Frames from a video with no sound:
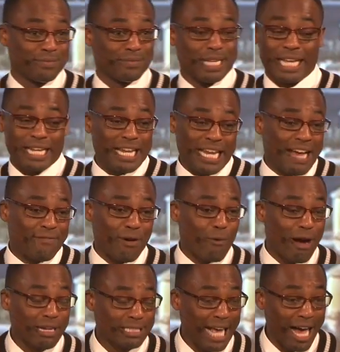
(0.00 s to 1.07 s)
And then it never
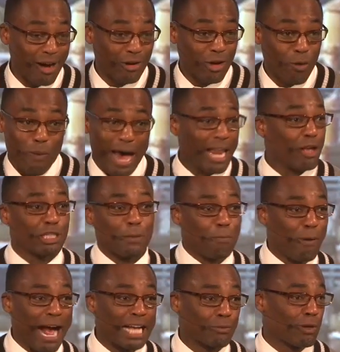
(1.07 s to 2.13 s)
works out. Why are you
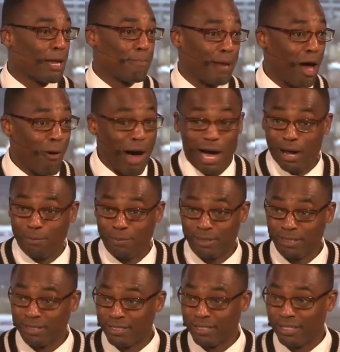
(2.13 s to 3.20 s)
surprised when it blow
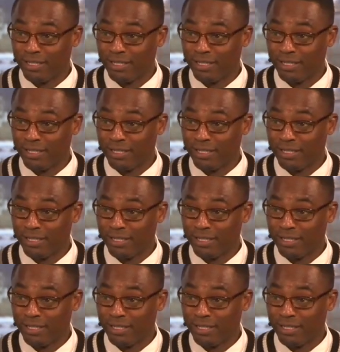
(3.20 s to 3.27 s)
up?